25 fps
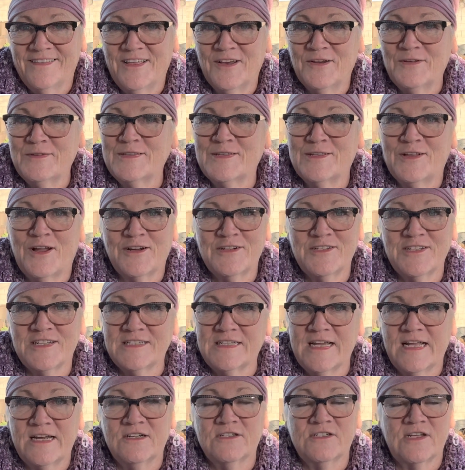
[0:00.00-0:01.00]
Those large
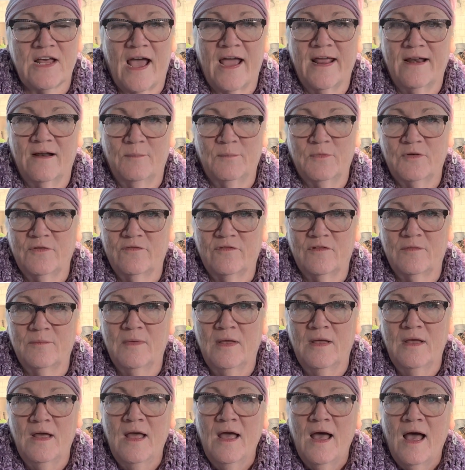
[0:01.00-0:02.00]
containers, I don't move them.
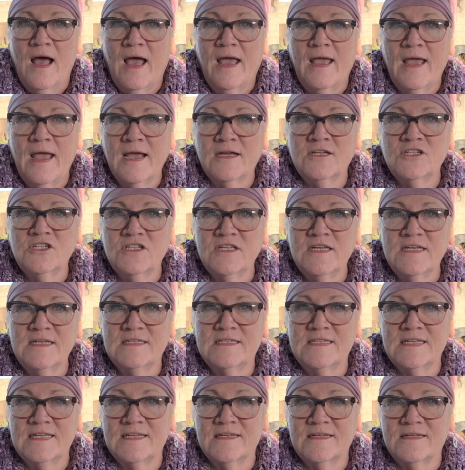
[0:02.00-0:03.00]
I actually
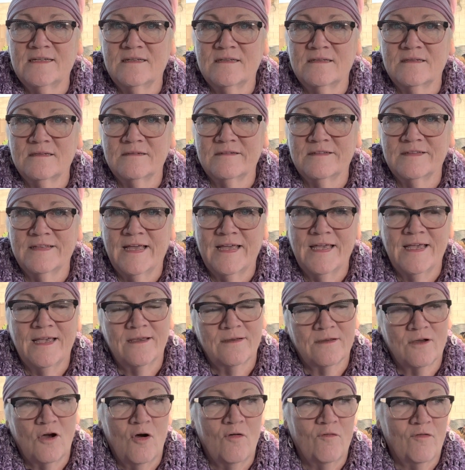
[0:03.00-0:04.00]
did like
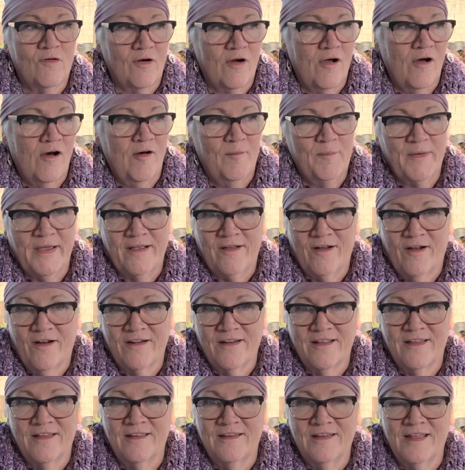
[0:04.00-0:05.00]
overhaul my
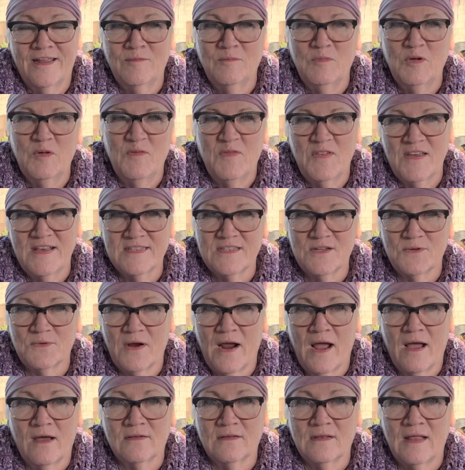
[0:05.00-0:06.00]
garden and move things
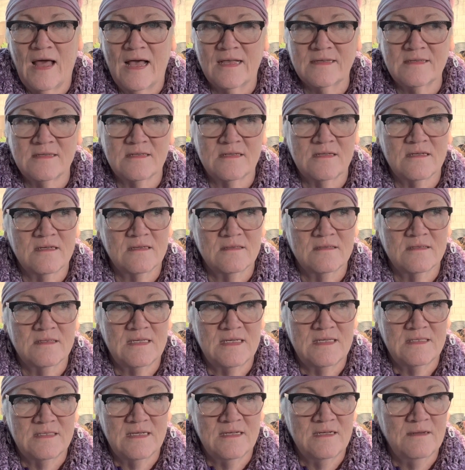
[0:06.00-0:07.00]
around last
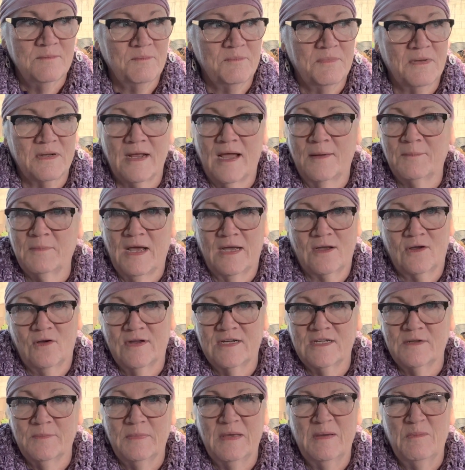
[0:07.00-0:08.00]
season, but I'm not
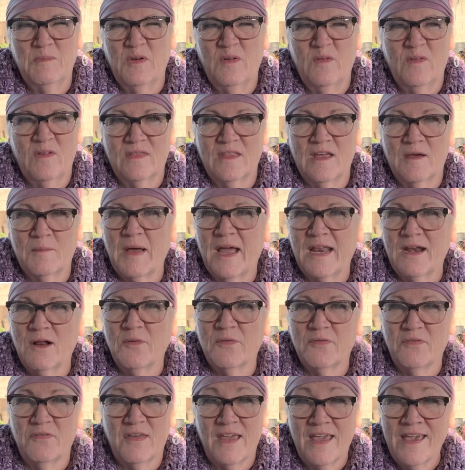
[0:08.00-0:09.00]
going to be moving them, I
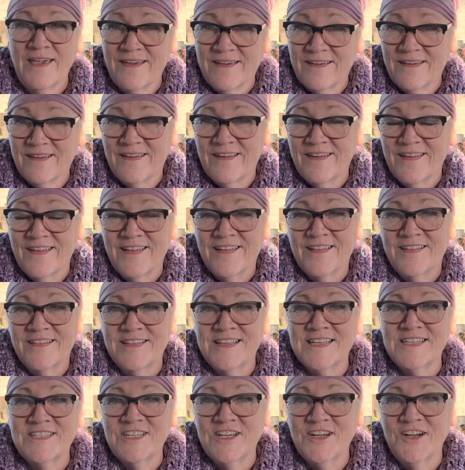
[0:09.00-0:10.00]
don't think,
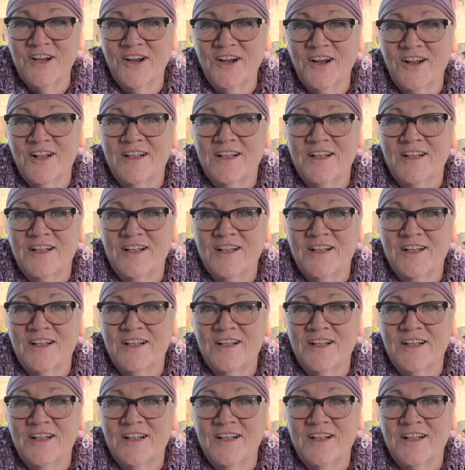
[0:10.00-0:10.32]
this year.